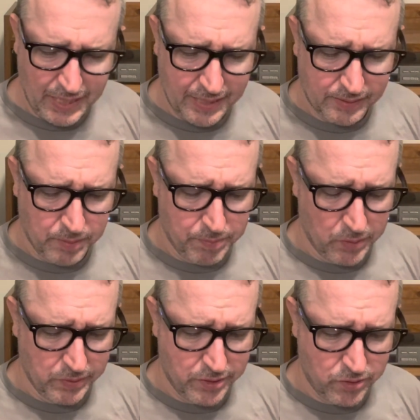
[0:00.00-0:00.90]
as the
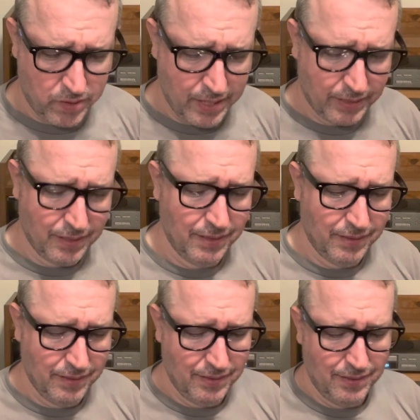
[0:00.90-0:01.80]
bonus track
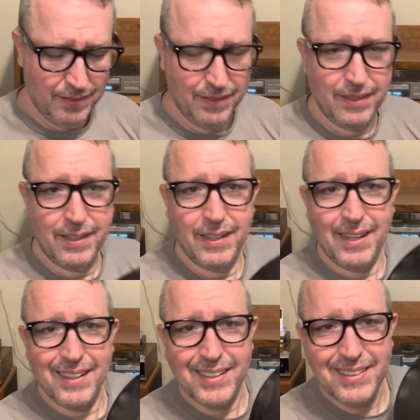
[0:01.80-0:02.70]

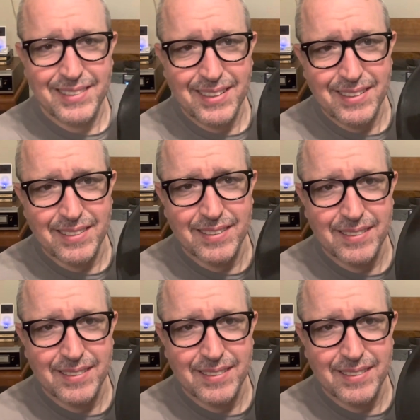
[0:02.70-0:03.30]
and they did